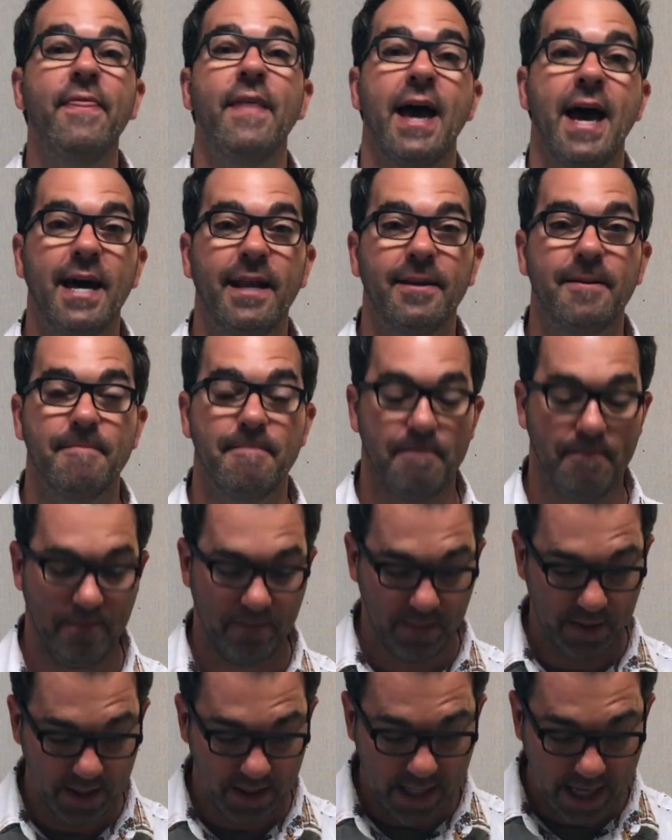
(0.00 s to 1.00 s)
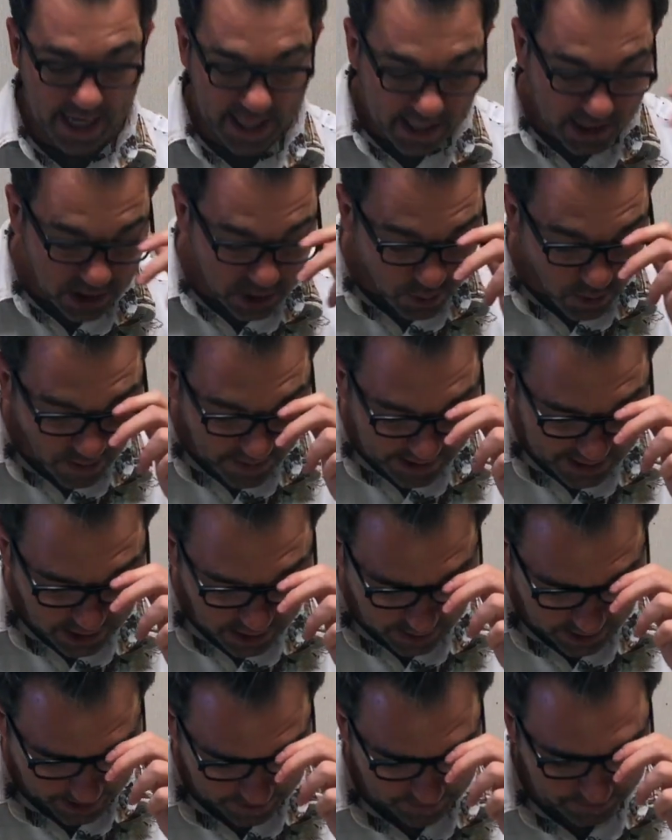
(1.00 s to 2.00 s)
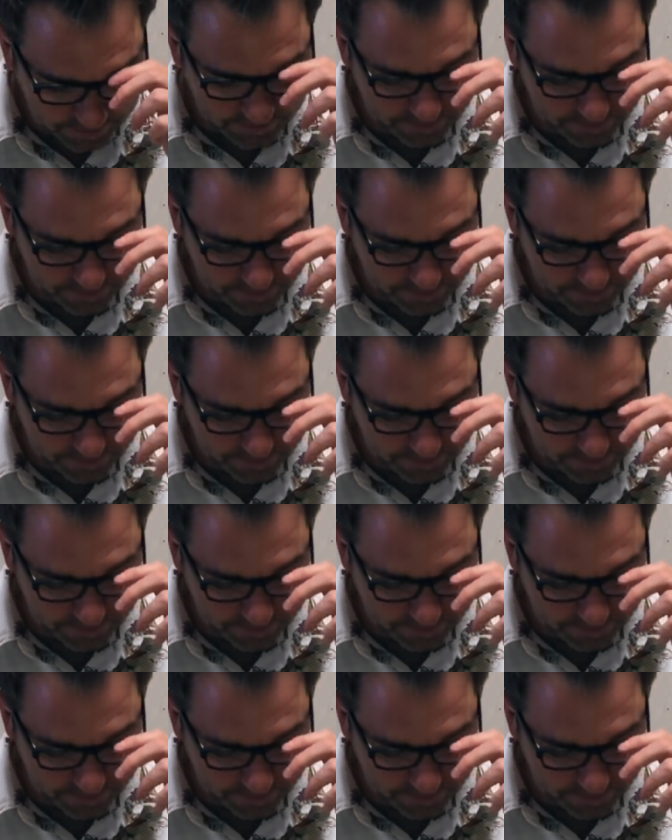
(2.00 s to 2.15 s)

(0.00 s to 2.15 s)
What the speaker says: that. And here's why they do it.